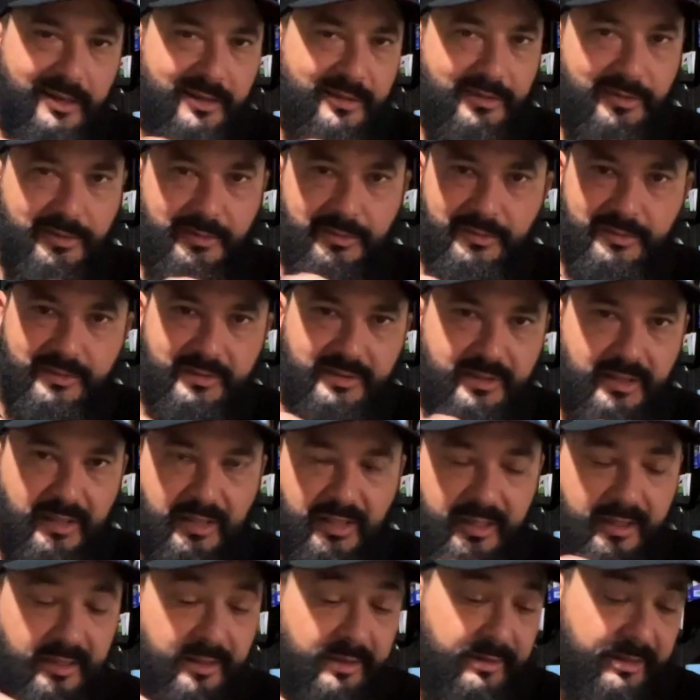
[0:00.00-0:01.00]
used
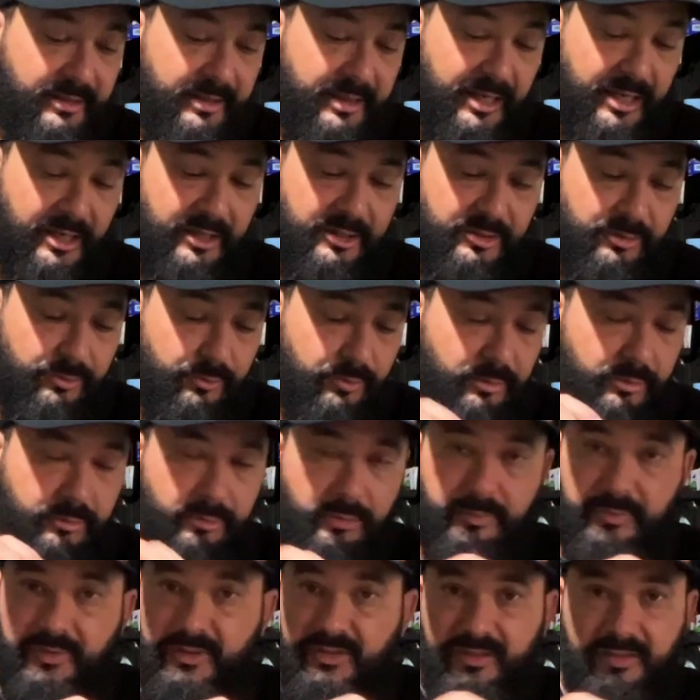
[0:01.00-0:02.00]
the actual
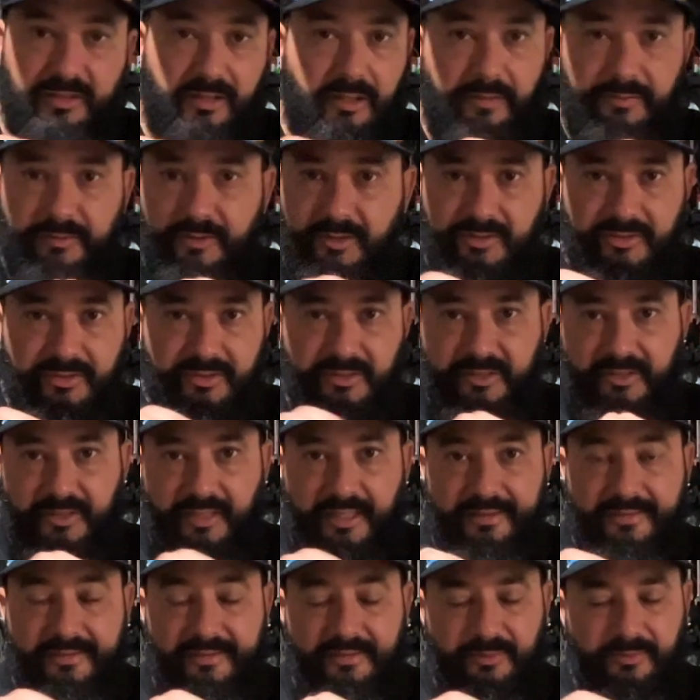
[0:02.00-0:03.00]
grip itself just to
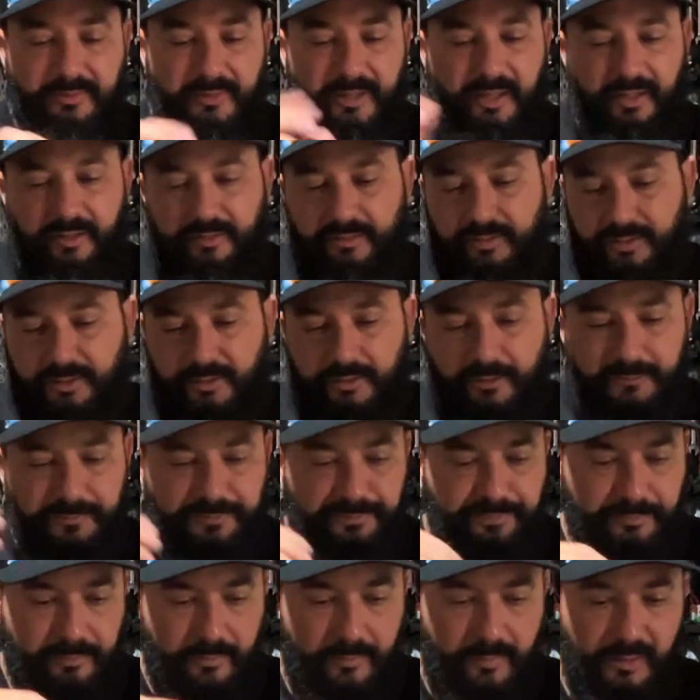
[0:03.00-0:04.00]
sand some down. So
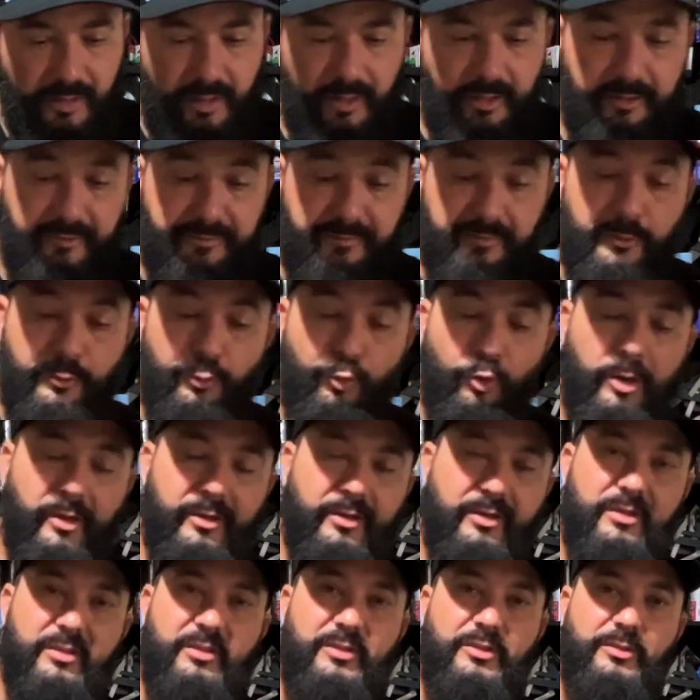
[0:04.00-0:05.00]
if you
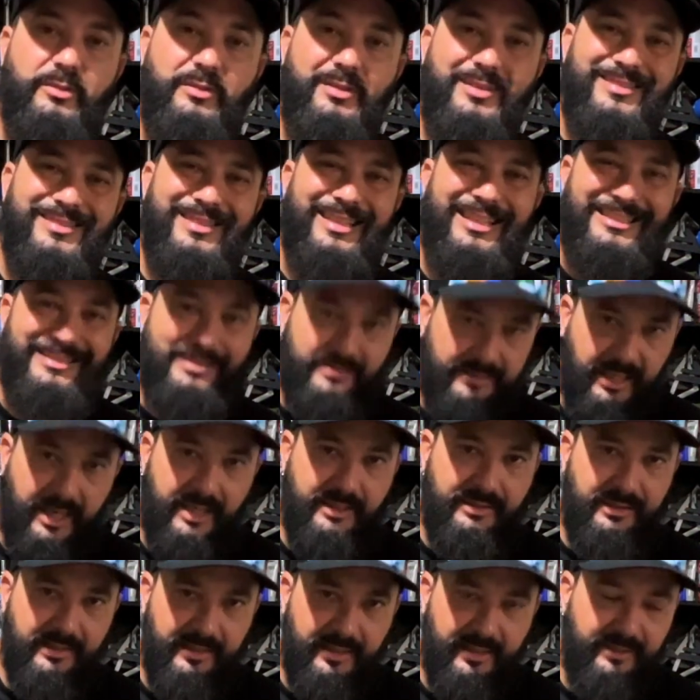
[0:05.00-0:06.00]
wanted to do this
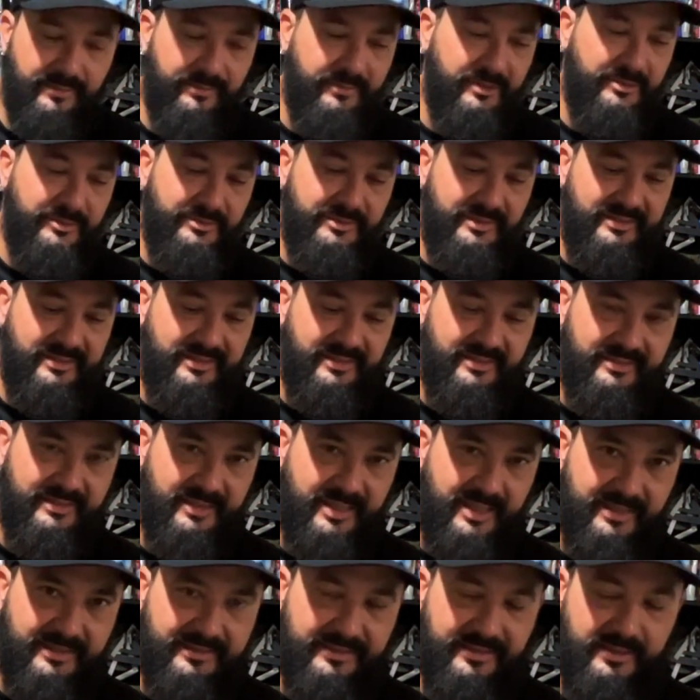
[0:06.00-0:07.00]
exactly like me with this
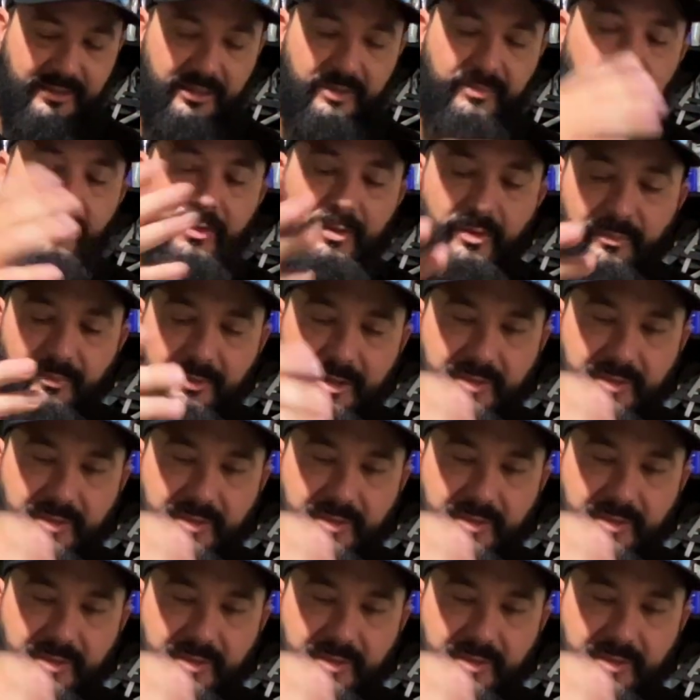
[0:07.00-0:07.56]
exact setup, be